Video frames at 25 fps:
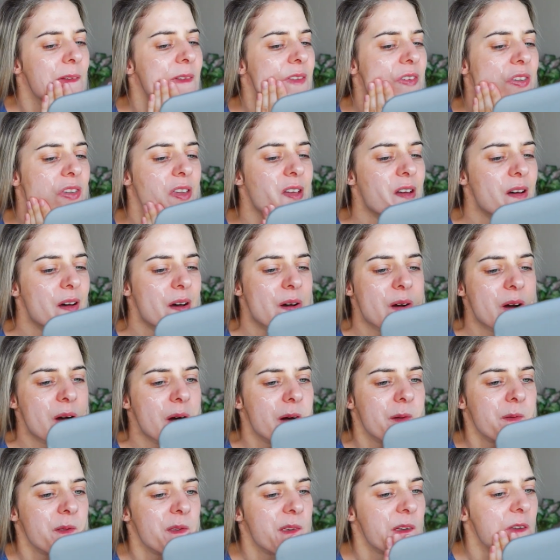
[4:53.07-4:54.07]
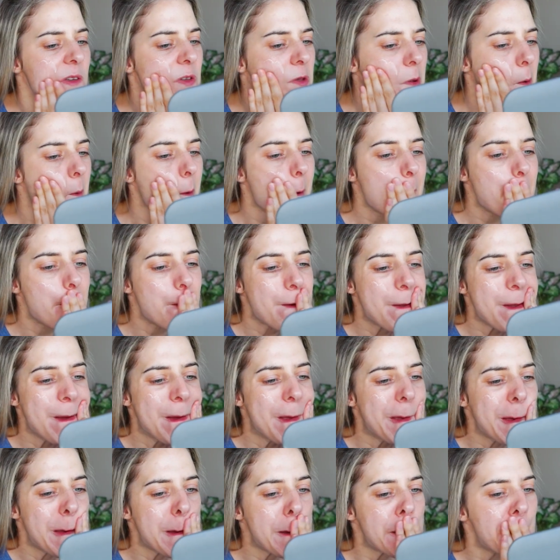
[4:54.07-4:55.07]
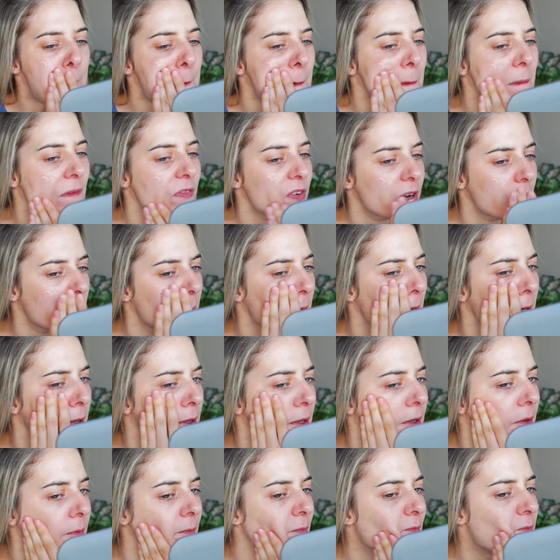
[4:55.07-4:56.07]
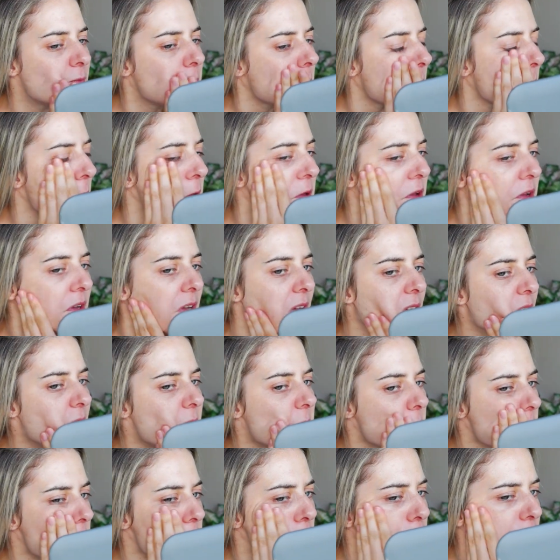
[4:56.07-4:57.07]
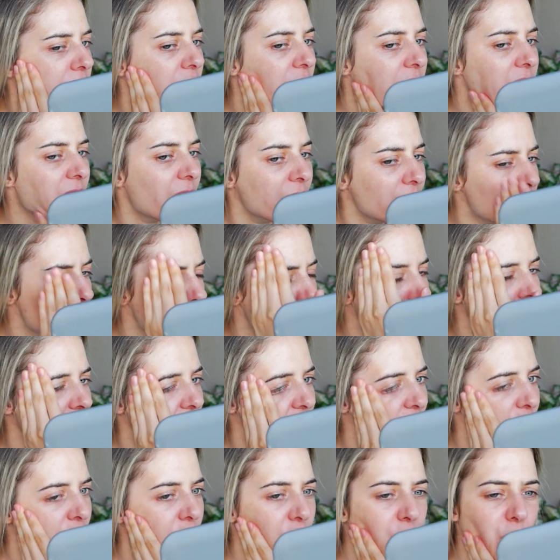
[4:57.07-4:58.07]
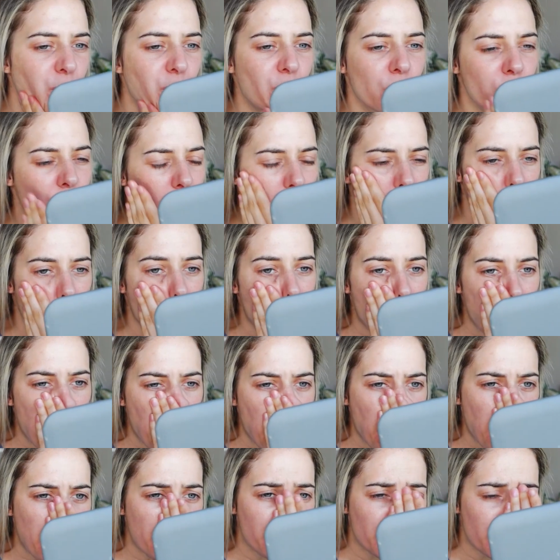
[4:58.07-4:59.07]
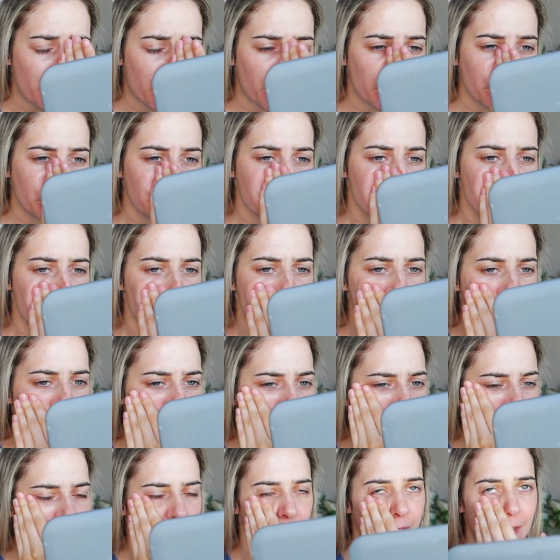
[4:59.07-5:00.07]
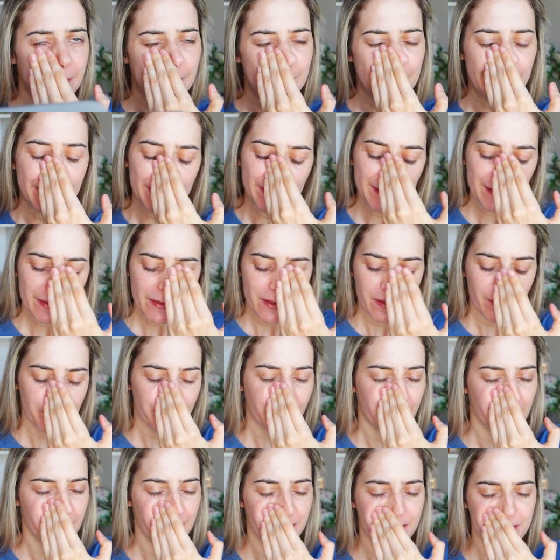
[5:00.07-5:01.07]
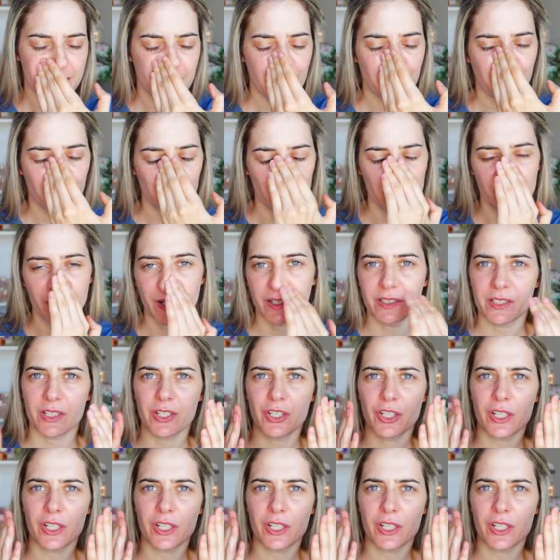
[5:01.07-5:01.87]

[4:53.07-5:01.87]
So I'm just rubbing it everywhere, because that's what I saw everybody's doing. Well, But except for Tati,